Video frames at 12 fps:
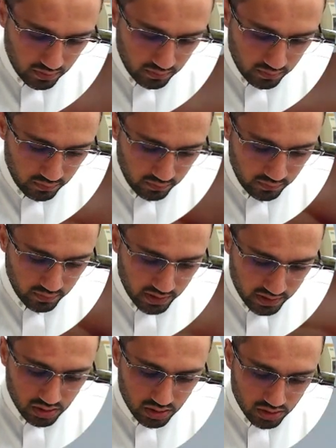
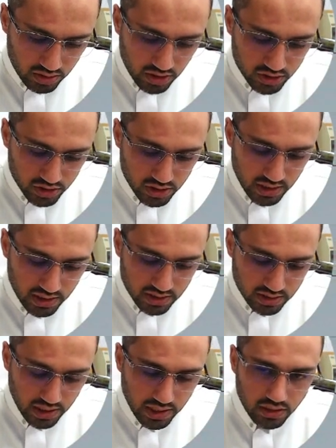whereas reduction
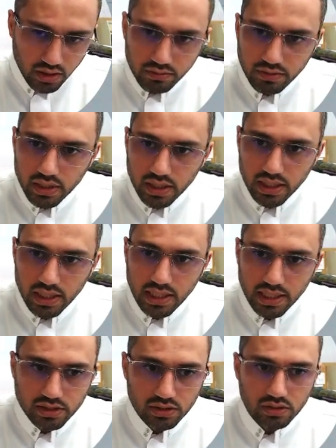is gain of
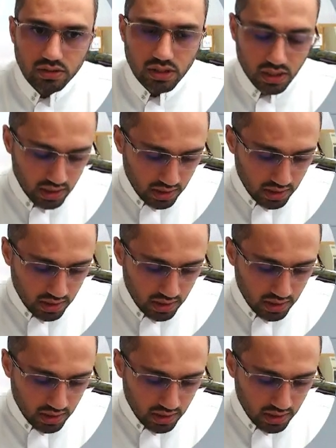electrons.